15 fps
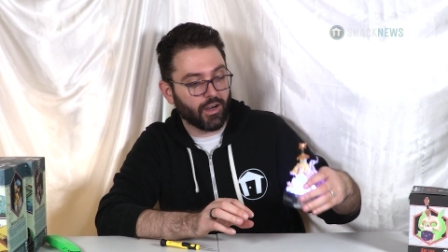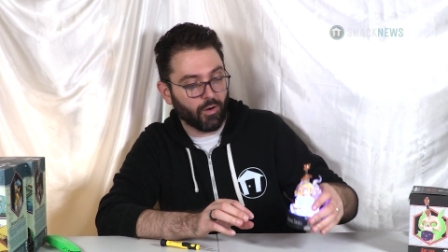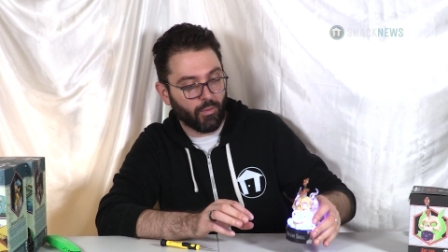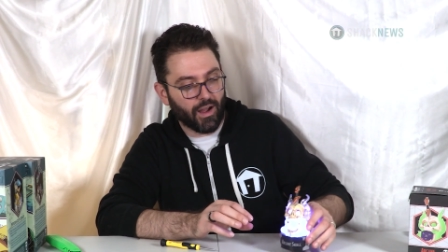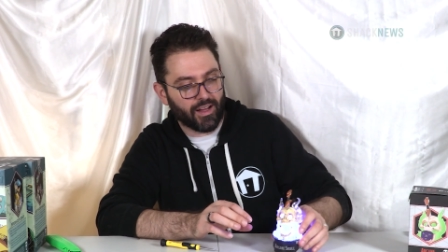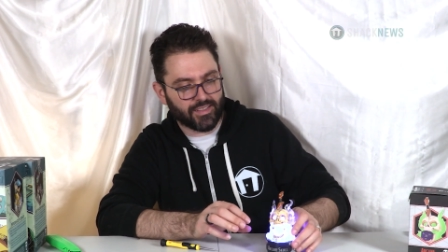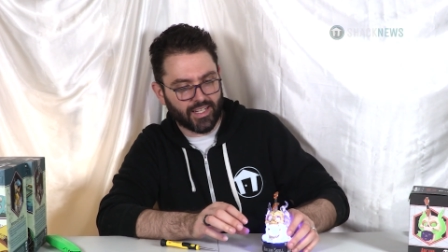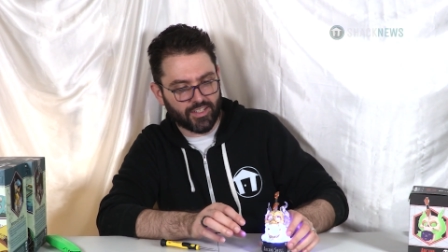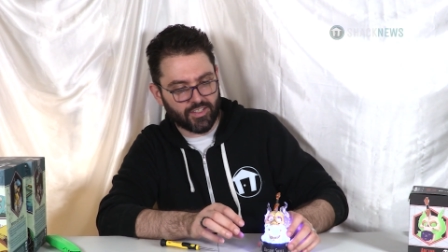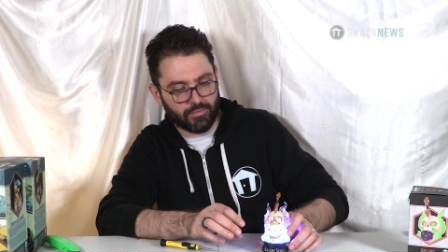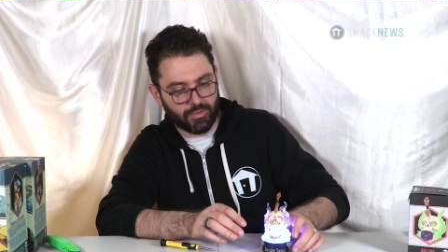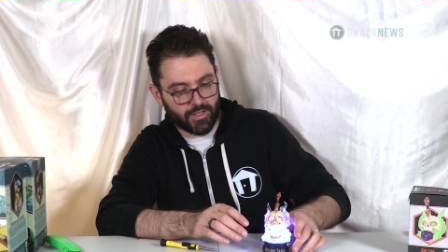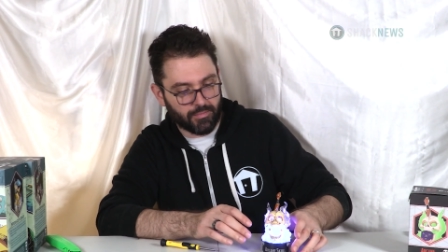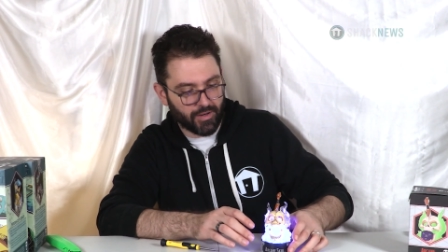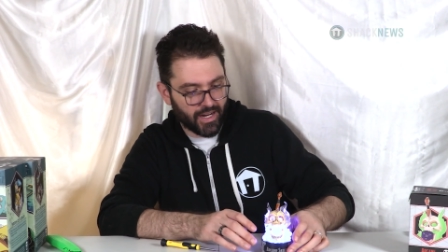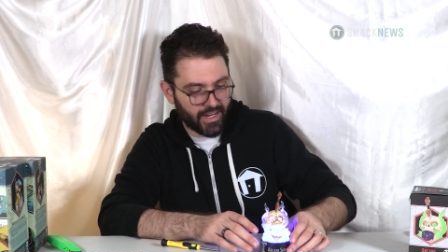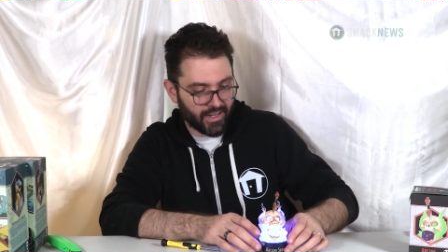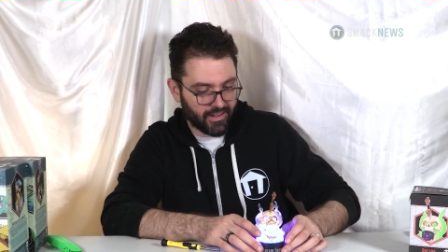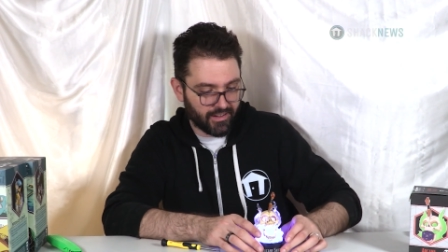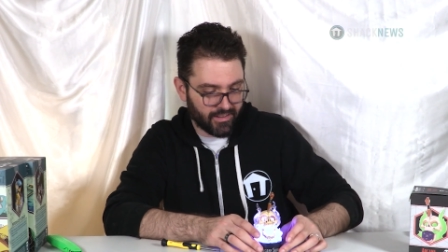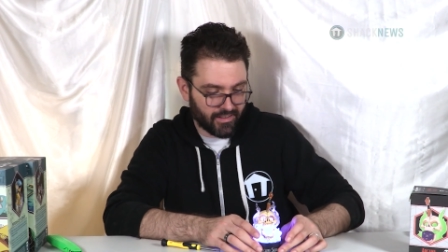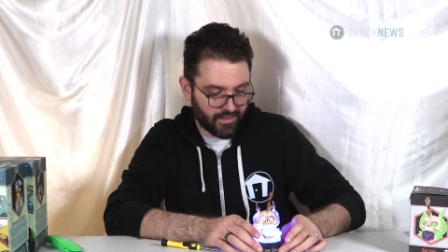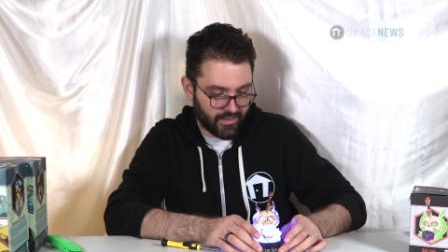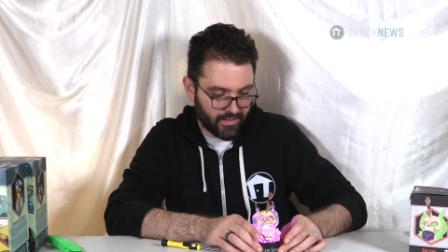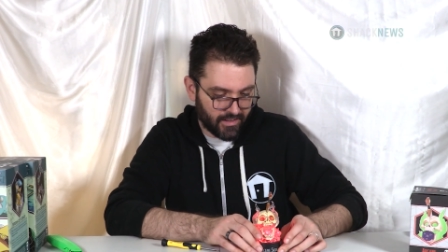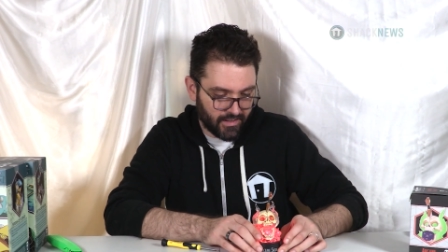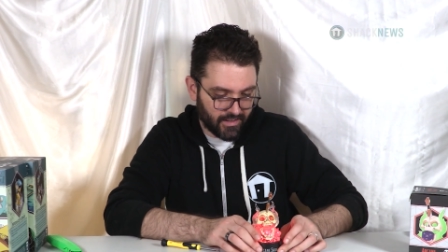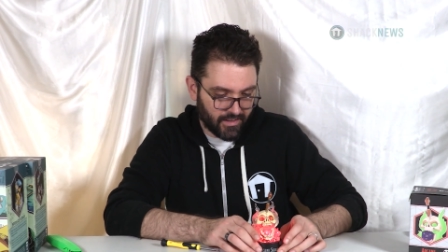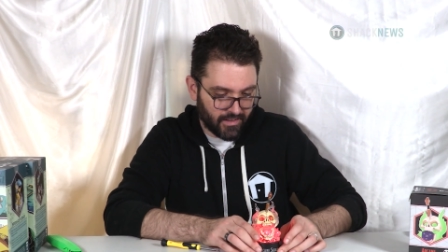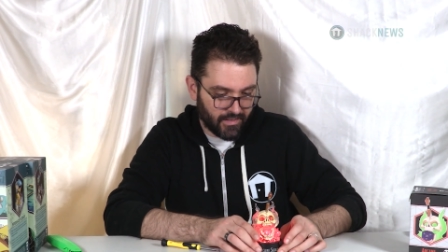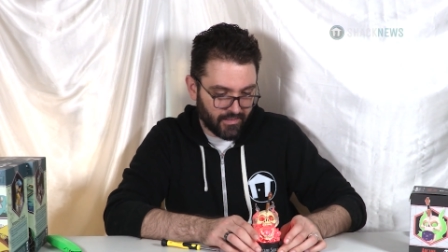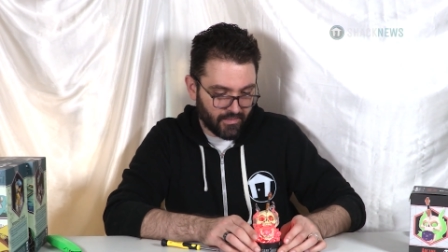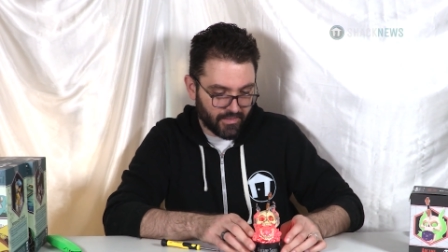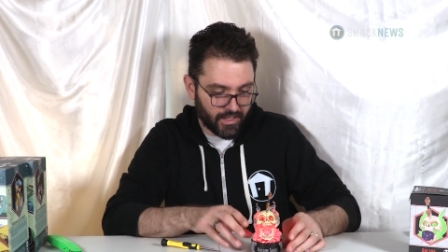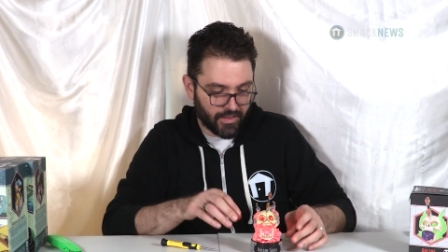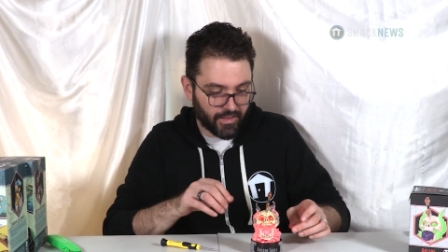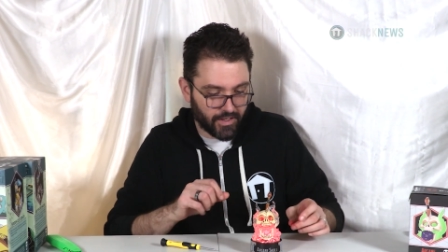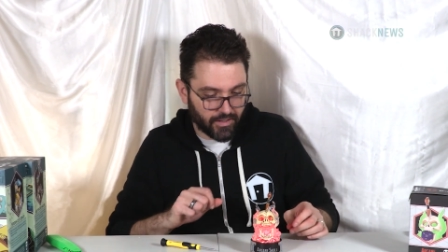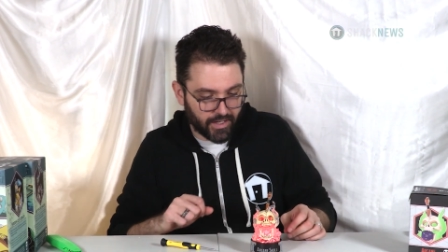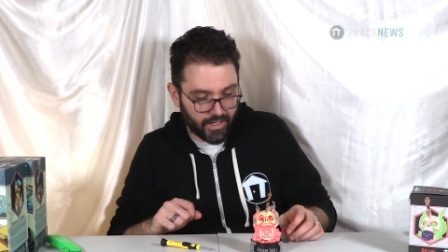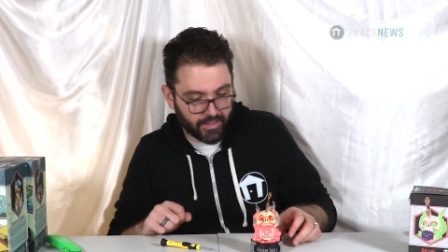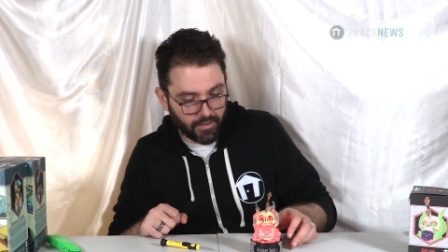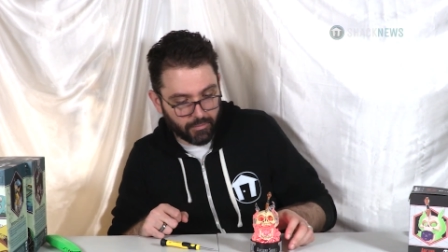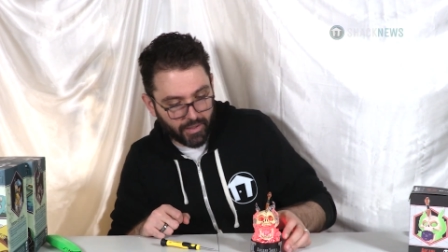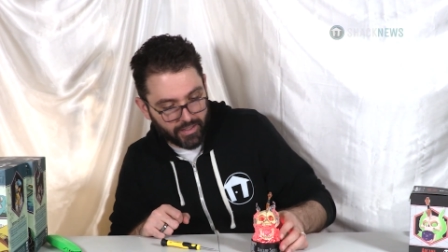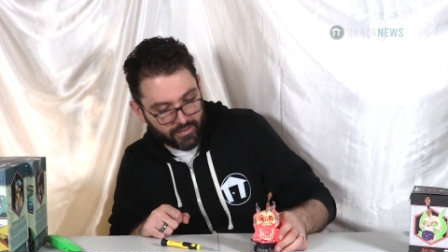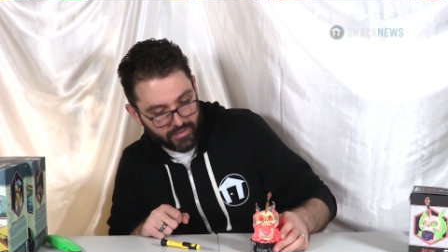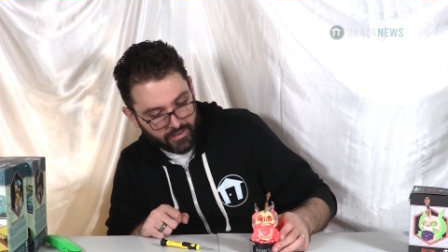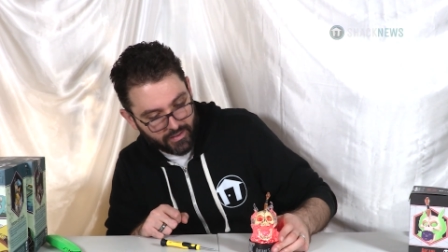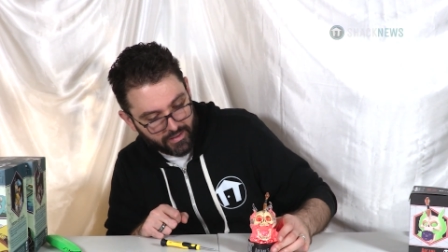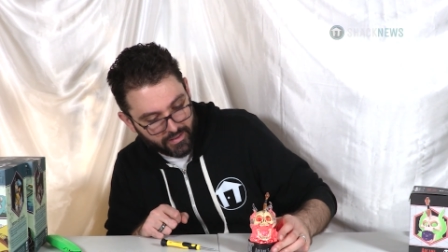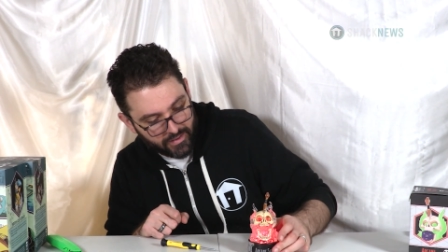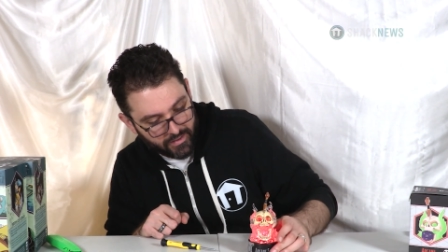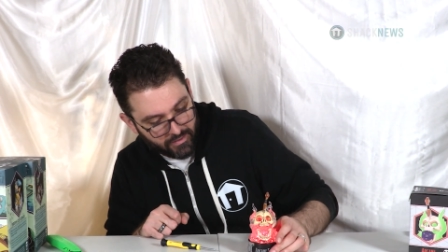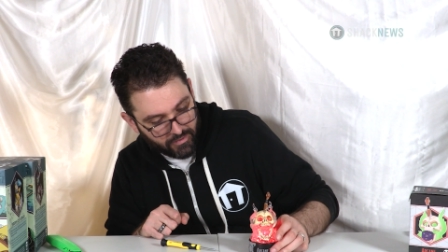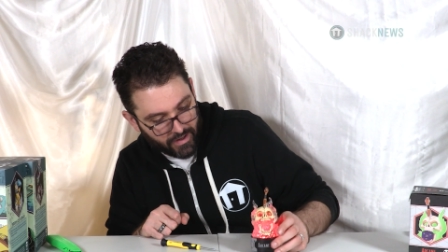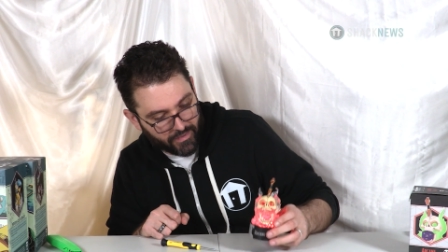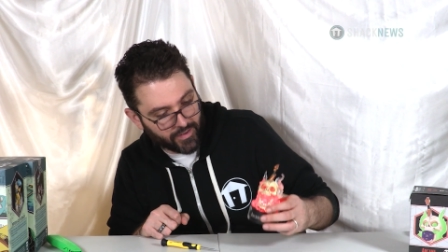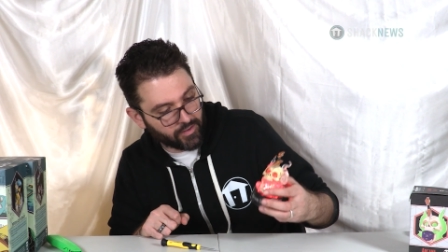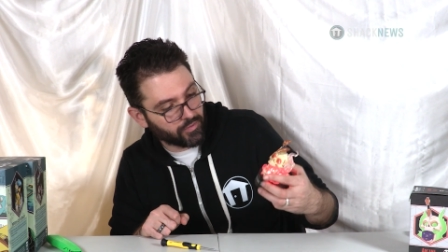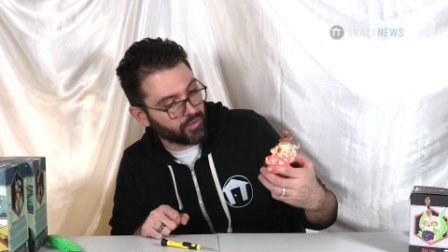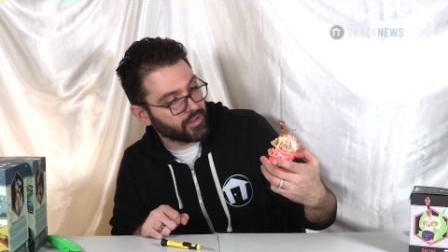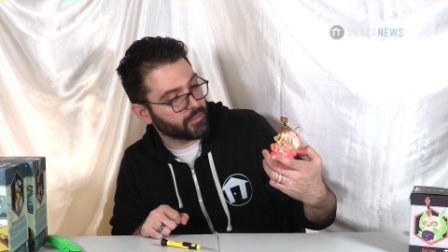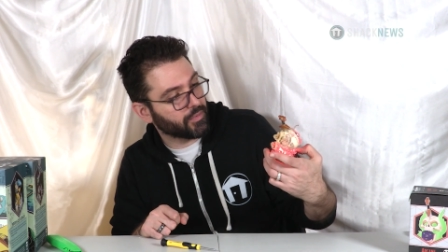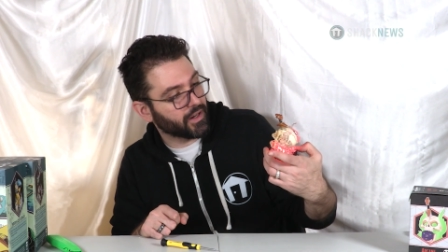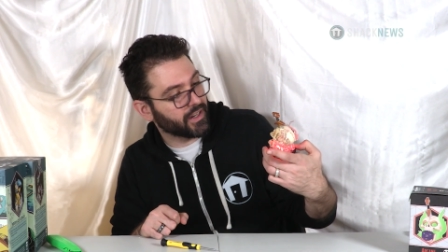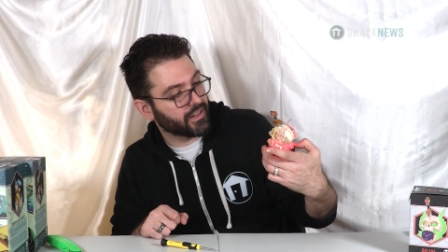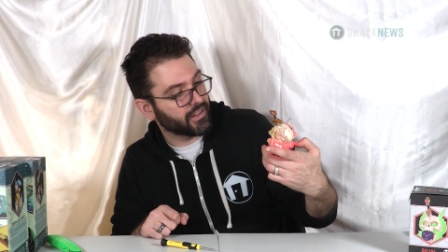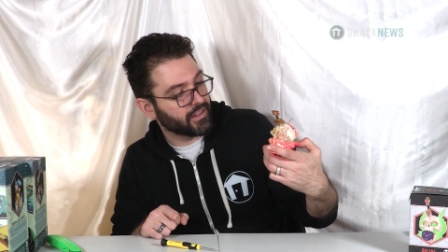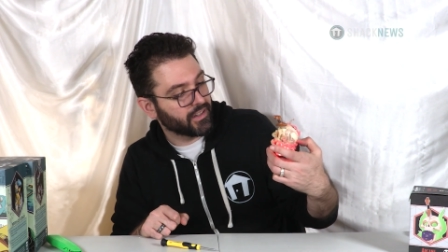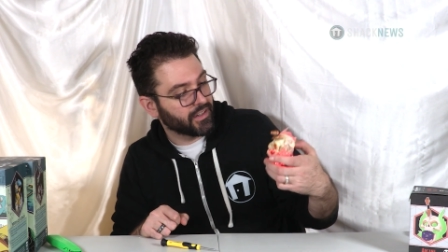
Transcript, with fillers: Oh wow, it's actually pretty bright. And then you can hit the button. Wow, that's really bright.